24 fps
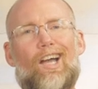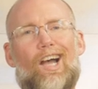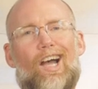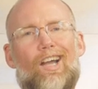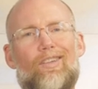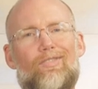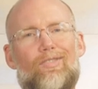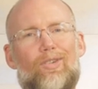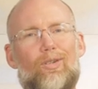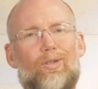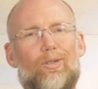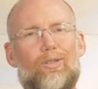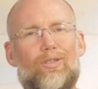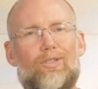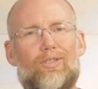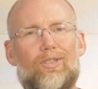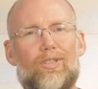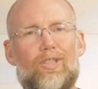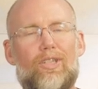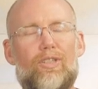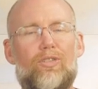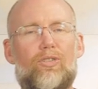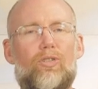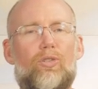Hi folks,
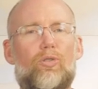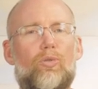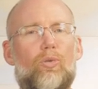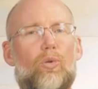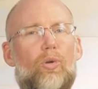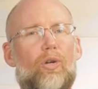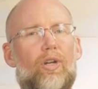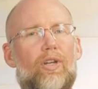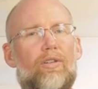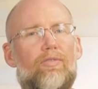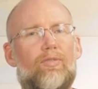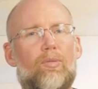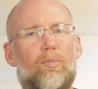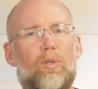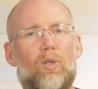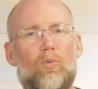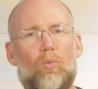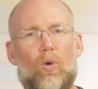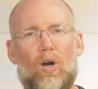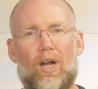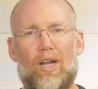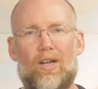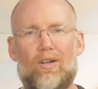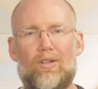it's Troy from
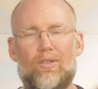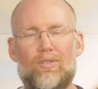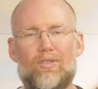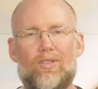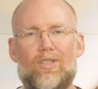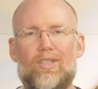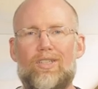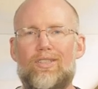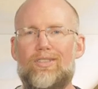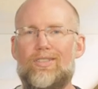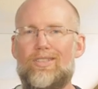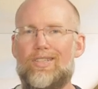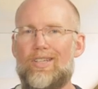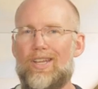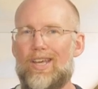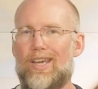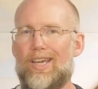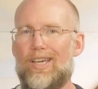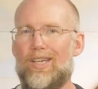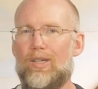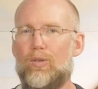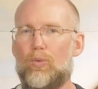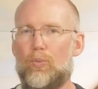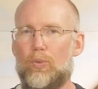Enwild.
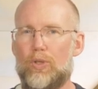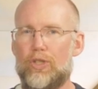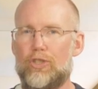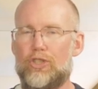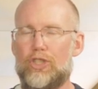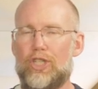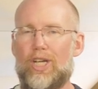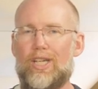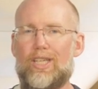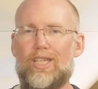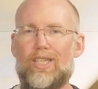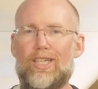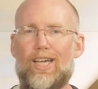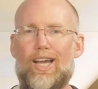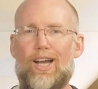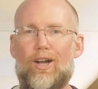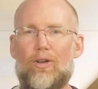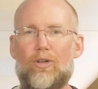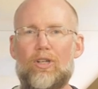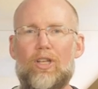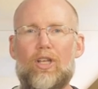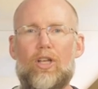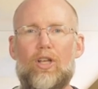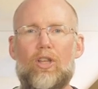Today, we're checking
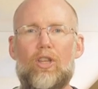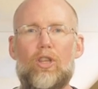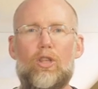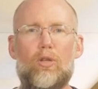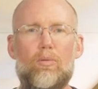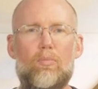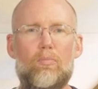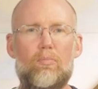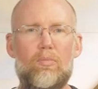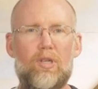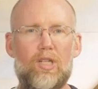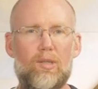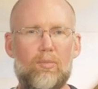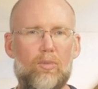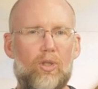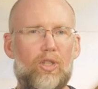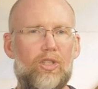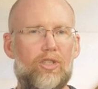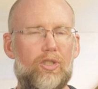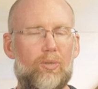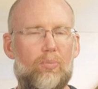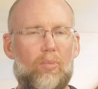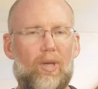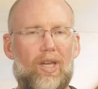out the
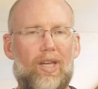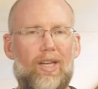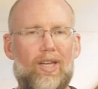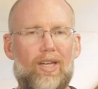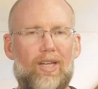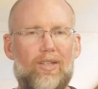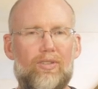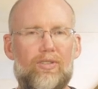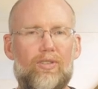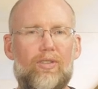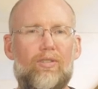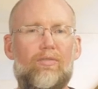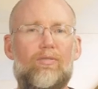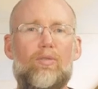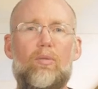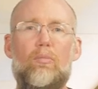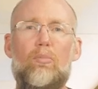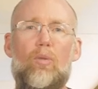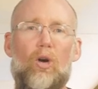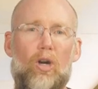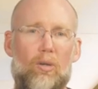Minimalist Pants from